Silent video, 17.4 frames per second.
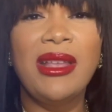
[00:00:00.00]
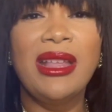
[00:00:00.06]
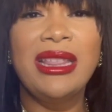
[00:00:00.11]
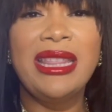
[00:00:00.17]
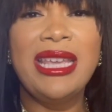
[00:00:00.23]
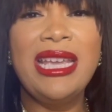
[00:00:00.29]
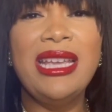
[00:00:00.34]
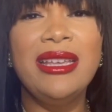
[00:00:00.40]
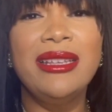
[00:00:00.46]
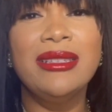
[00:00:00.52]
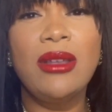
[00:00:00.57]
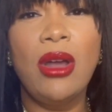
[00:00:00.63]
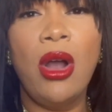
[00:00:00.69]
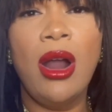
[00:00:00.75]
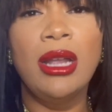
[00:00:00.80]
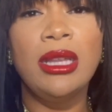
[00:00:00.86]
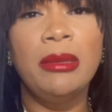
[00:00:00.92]
These
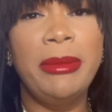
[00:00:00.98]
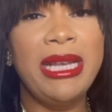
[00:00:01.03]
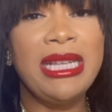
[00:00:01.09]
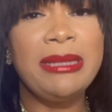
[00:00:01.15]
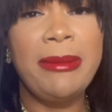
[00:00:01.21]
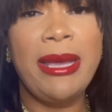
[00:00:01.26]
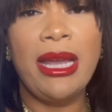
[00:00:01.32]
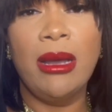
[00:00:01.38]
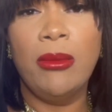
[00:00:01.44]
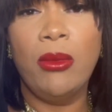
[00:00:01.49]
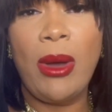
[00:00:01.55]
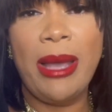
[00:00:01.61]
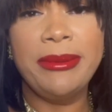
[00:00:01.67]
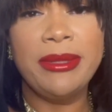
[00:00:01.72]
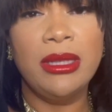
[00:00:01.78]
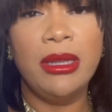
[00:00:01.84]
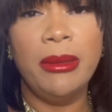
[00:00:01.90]
are the best makeup
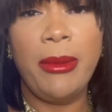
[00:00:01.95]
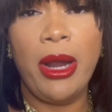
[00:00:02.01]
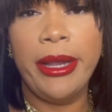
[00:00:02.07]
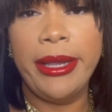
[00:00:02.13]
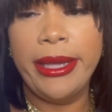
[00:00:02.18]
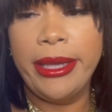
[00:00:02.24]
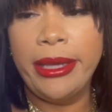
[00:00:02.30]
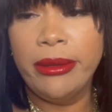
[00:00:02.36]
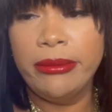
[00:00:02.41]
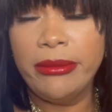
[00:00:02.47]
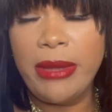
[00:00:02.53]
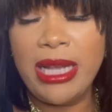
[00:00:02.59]
wipes on the market.